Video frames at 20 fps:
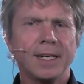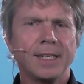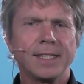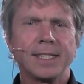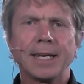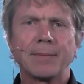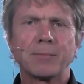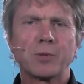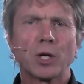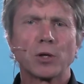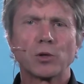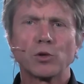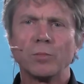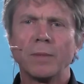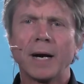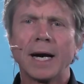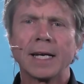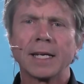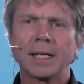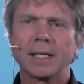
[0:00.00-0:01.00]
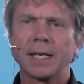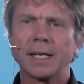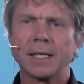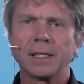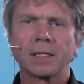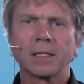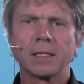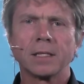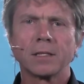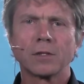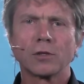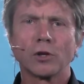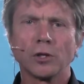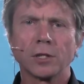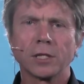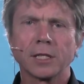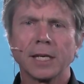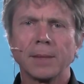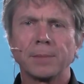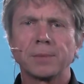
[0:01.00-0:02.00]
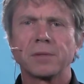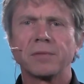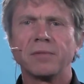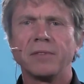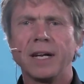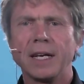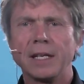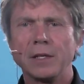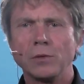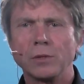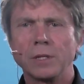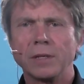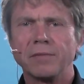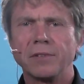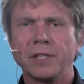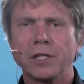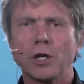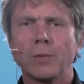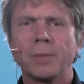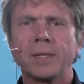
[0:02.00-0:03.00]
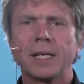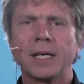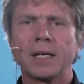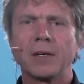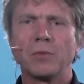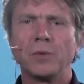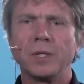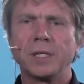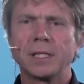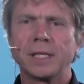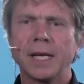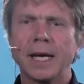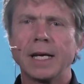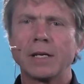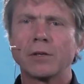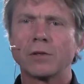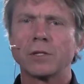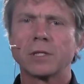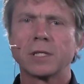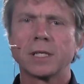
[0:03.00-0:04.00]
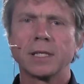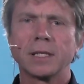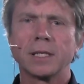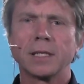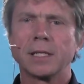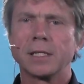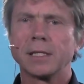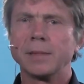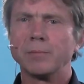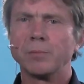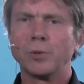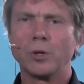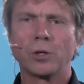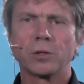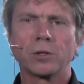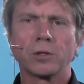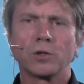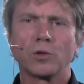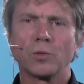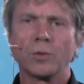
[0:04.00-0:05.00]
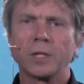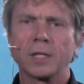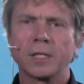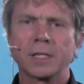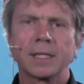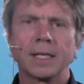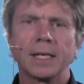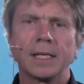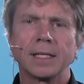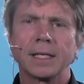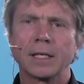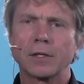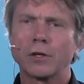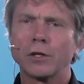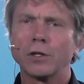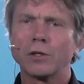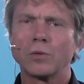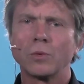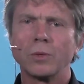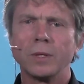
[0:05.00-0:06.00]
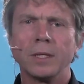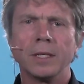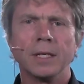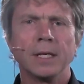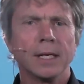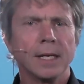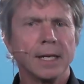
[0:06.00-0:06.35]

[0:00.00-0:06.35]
They brought to my attention concepts, values and phenomena which they considered as important to understand their country